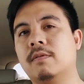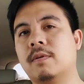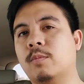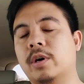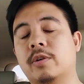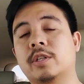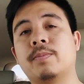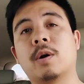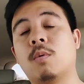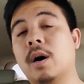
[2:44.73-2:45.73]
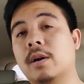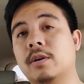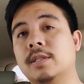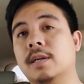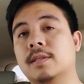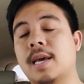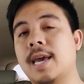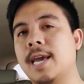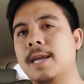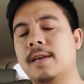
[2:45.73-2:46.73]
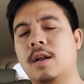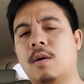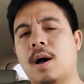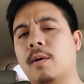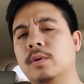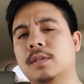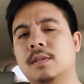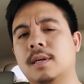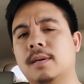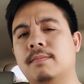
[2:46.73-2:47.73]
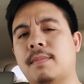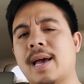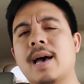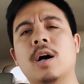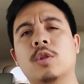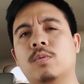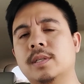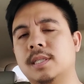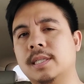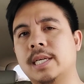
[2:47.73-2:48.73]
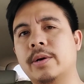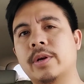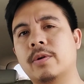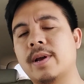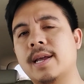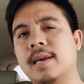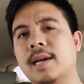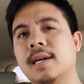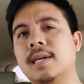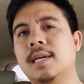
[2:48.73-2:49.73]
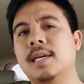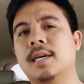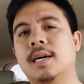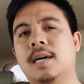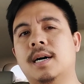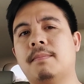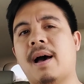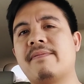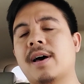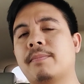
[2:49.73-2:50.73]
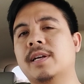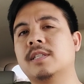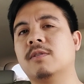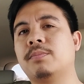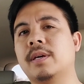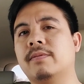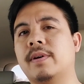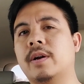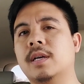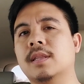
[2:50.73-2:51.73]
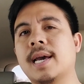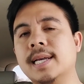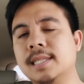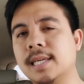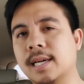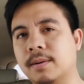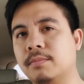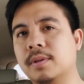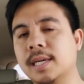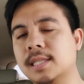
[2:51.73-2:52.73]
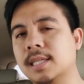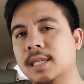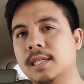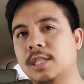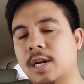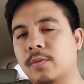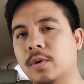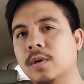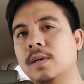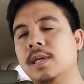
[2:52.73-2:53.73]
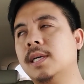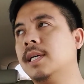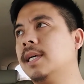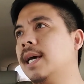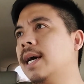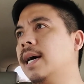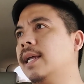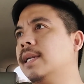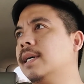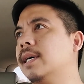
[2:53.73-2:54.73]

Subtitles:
whether it's marijuana or Delta 8, my health was deteriorating. I found myself being very lazy and complacent in general, and